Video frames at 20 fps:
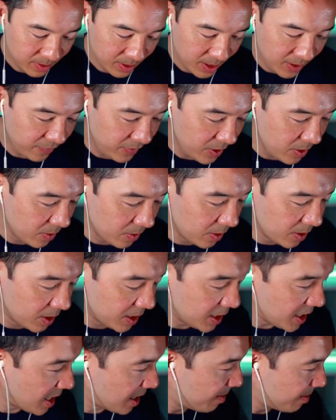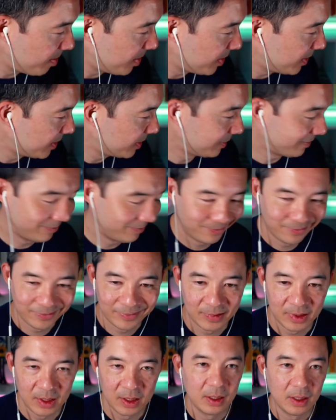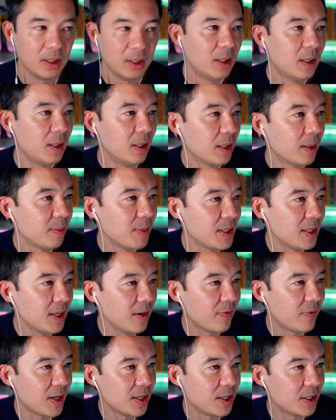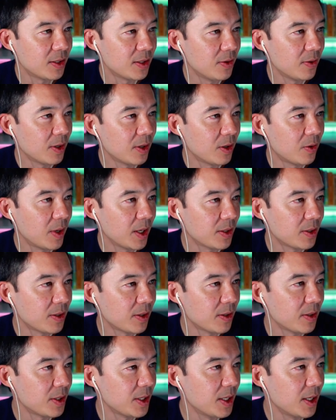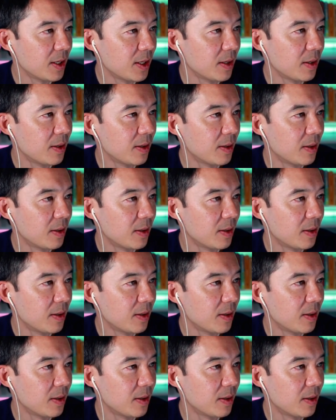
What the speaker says: if you look up, let me see if I just do a quick search here.